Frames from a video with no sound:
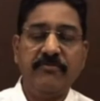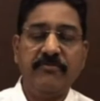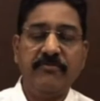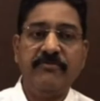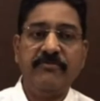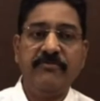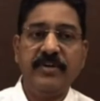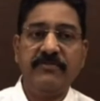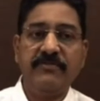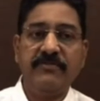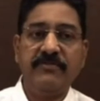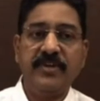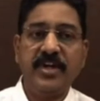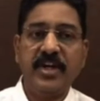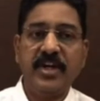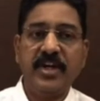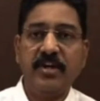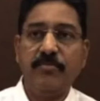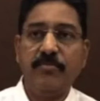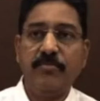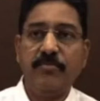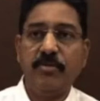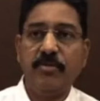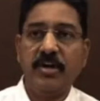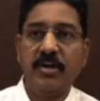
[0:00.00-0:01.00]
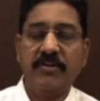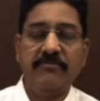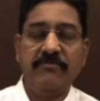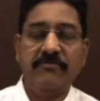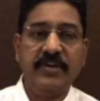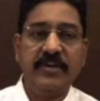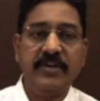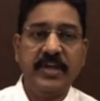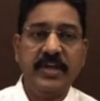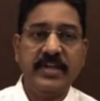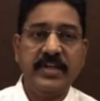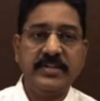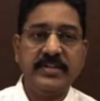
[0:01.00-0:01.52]
difficult
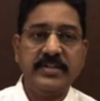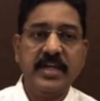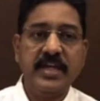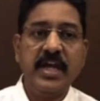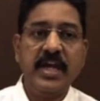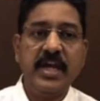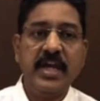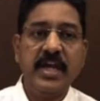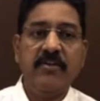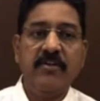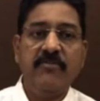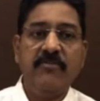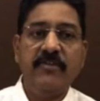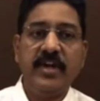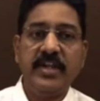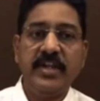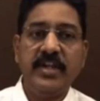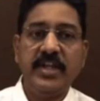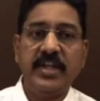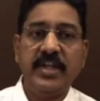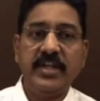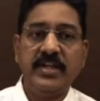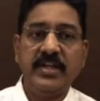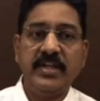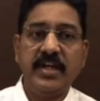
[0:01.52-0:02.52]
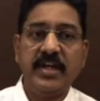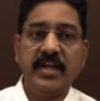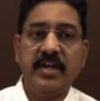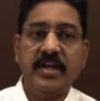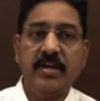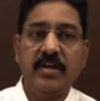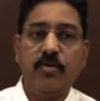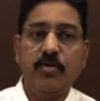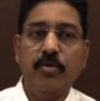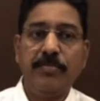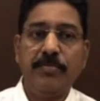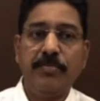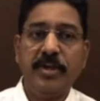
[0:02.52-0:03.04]
phase where that
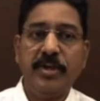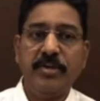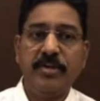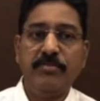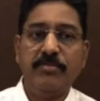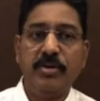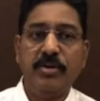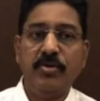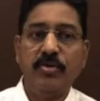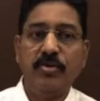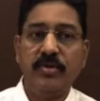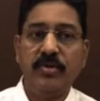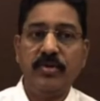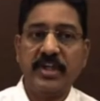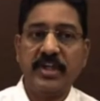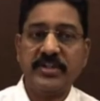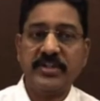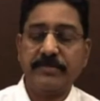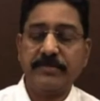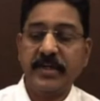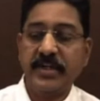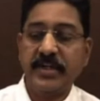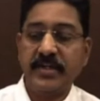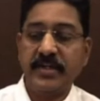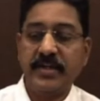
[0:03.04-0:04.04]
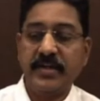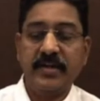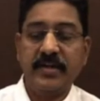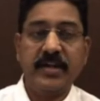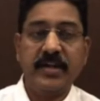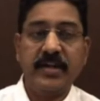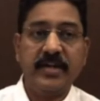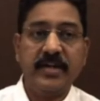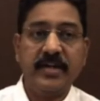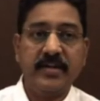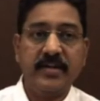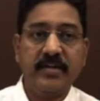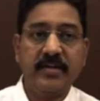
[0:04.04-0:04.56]
OPN balloon expanded
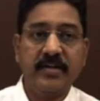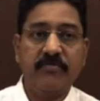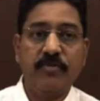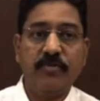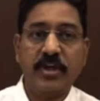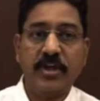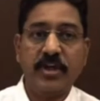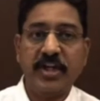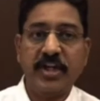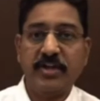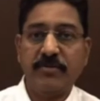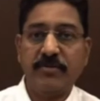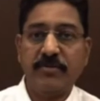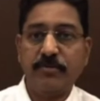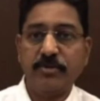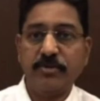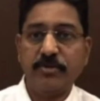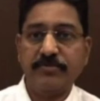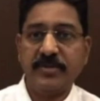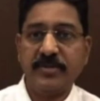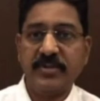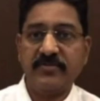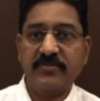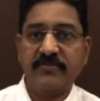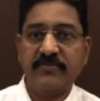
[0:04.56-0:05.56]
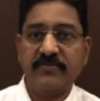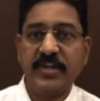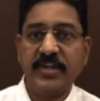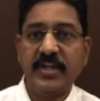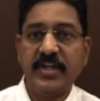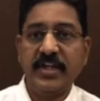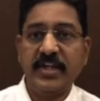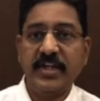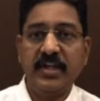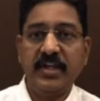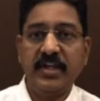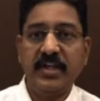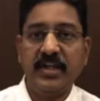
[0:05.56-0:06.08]
at 40 atmospheres finally.
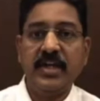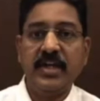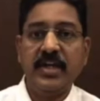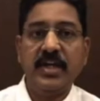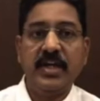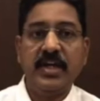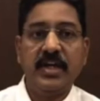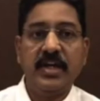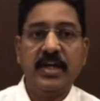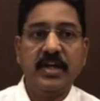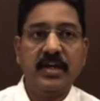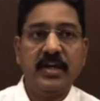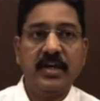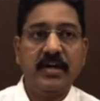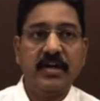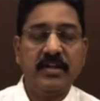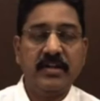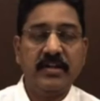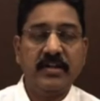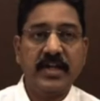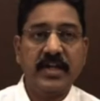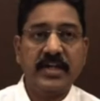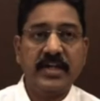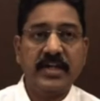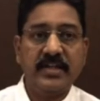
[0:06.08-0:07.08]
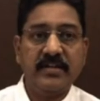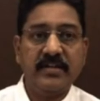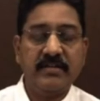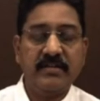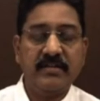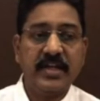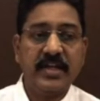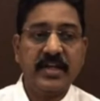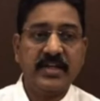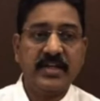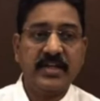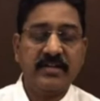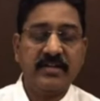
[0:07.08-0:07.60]
That
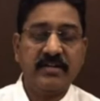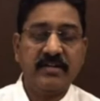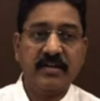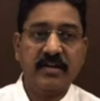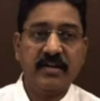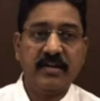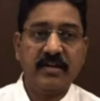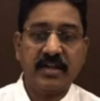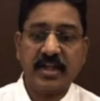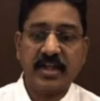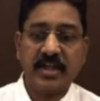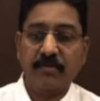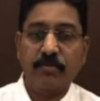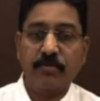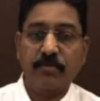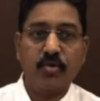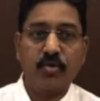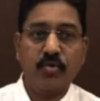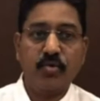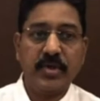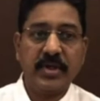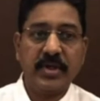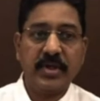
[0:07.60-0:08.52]
came out well.